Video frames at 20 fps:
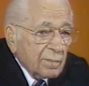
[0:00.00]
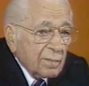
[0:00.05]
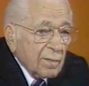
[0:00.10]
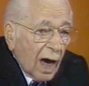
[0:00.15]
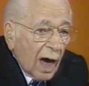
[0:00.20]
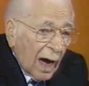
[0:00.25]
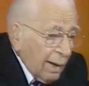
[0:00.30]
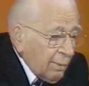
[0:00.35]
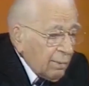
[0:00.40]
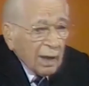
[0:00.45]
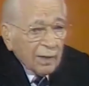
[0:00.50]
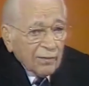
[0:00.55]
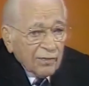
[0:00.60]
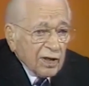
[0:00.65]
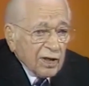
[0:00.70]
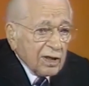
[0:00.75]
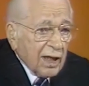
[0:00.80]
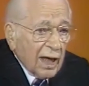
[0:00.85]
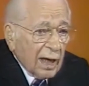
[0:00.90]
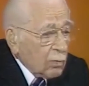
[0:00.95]
I'm
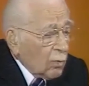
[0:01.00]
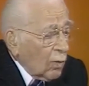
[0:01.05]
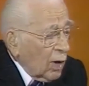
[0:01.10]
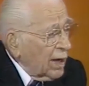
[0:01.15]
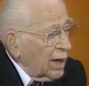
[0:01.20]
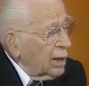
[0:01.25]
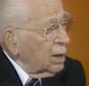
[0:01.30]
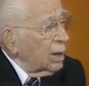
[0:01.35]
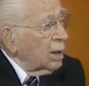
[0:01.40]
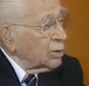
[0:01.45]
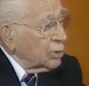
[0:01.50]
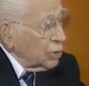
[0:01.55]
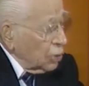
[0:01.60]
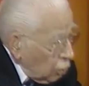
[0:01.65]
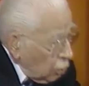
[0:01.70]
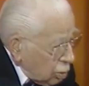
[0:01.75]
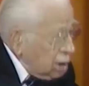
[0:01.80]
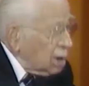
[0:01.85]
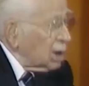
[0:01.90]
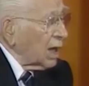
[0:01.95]
living that way.
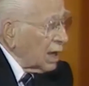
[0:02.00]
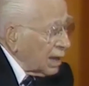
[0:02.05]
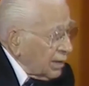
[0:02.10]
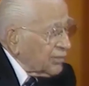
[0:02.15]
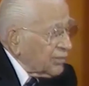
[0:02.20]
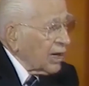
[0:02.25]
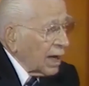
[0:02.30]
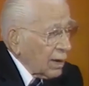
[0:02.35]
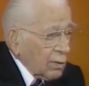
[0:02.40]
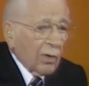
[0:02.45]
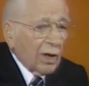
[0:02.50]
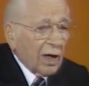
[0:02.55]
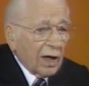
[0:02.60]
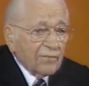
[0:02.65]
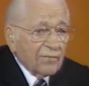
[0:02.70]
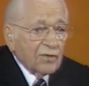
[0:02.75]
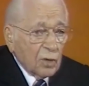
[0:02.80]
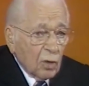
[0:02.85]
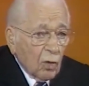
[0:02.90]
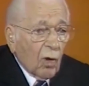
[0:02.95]
You can live that way
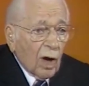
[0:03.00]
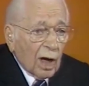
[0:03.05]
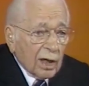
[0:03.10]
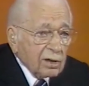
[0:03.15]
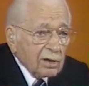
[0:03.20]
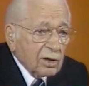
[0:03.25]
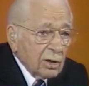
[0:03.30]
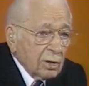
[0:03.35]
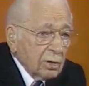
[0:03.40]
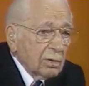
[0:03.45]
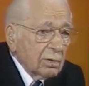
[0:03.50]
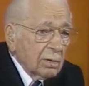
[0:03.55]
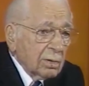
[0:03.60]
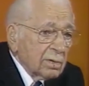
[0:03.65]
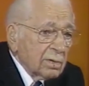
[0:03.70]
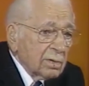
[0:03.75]
if you want to.